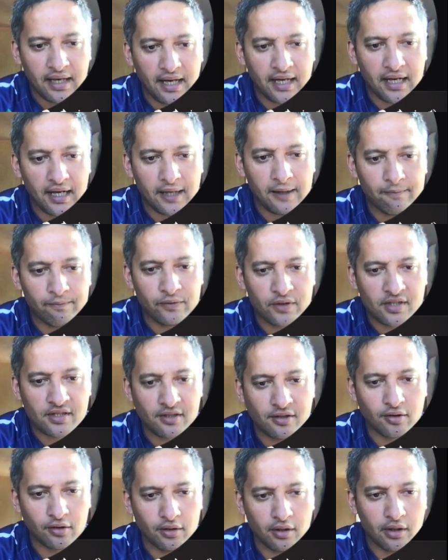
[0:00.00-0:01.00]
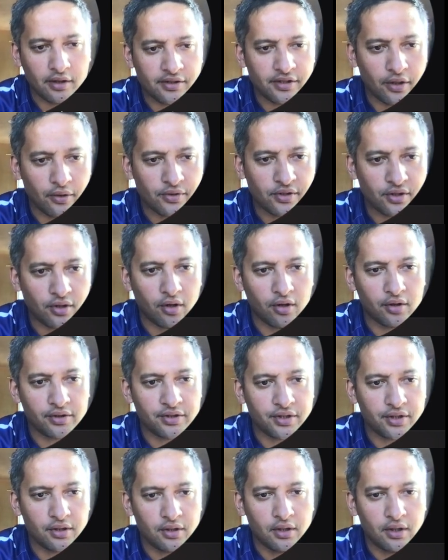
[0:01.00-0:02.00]
So it's
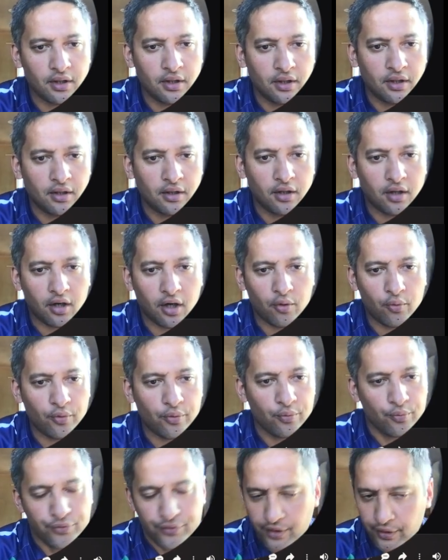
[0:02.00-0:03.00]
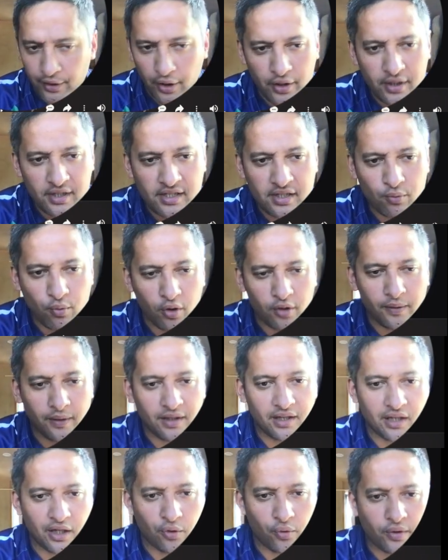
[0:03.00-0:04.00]
got, no need to worry
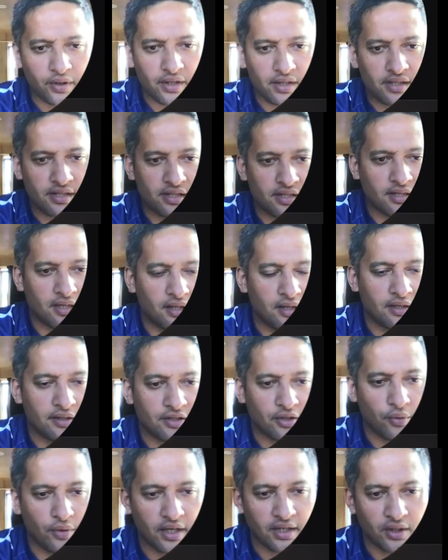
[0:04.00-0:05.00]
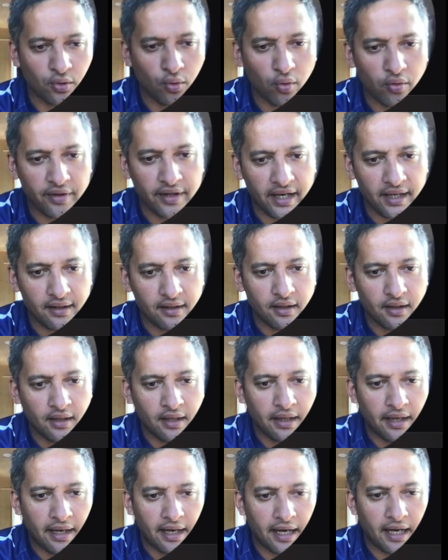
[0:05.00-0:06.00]
about lyrics, so ignore that.
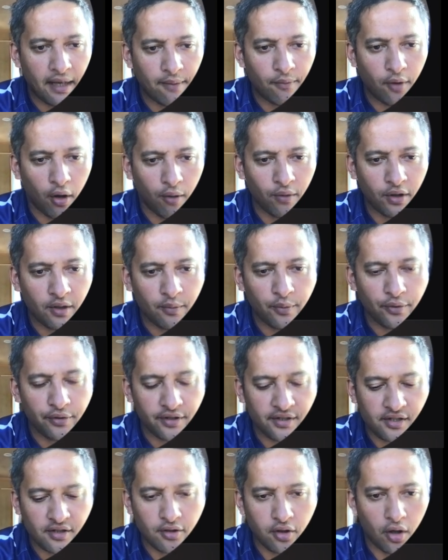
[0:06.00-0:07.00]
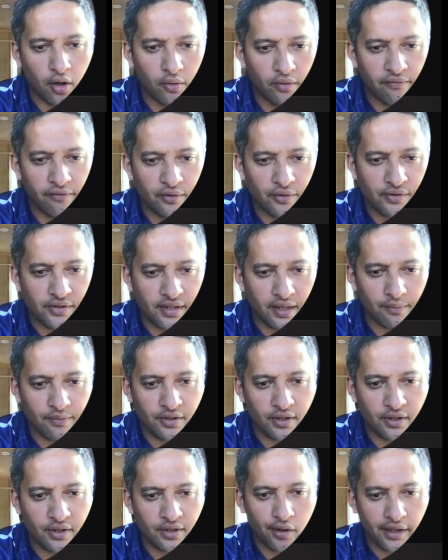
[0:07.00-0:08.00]
I'm going to put the style influence up
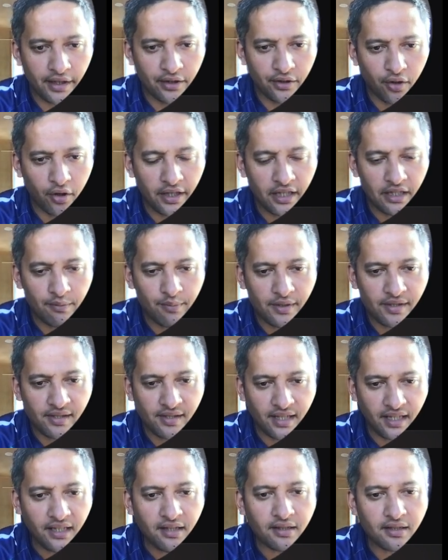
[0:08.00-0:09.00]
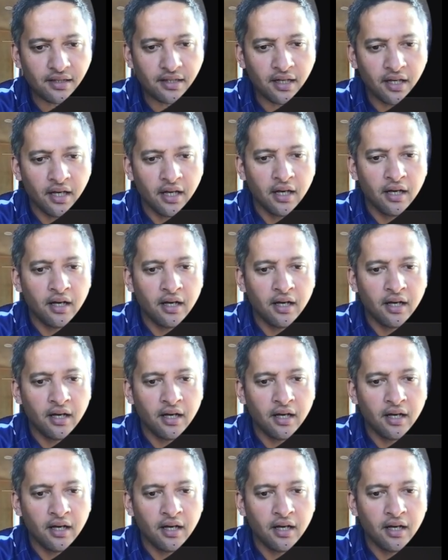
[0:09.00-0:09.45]
to like 90%.